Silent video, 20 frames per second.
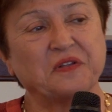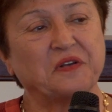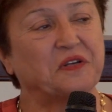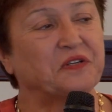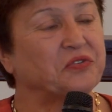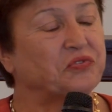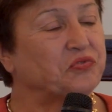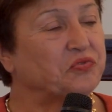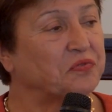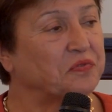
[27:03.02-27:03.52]

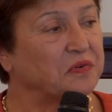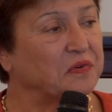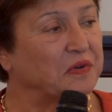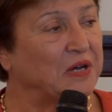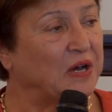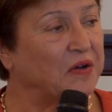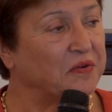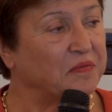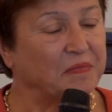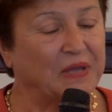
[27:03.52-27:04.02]
learned through
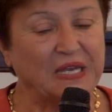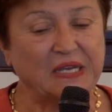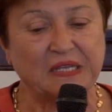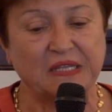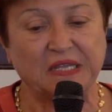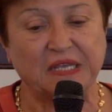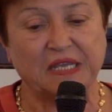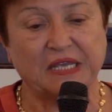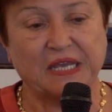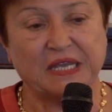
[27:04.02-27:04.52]
our many
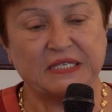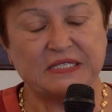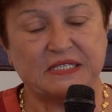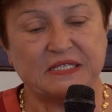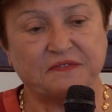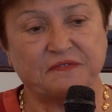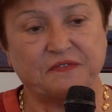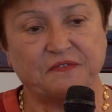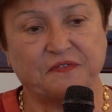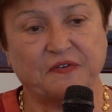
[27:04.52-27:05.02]

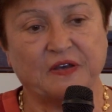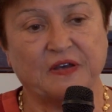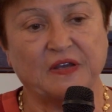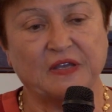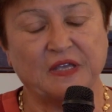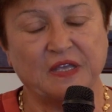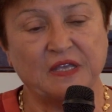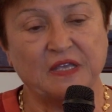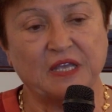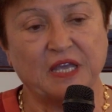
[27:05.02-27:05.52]
decades of
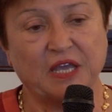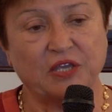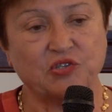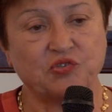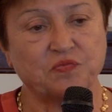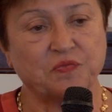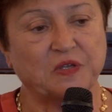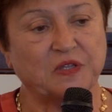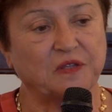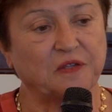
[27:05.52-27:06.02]

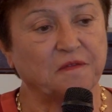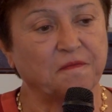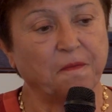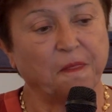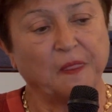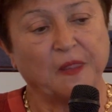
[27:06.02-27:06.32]
engagement.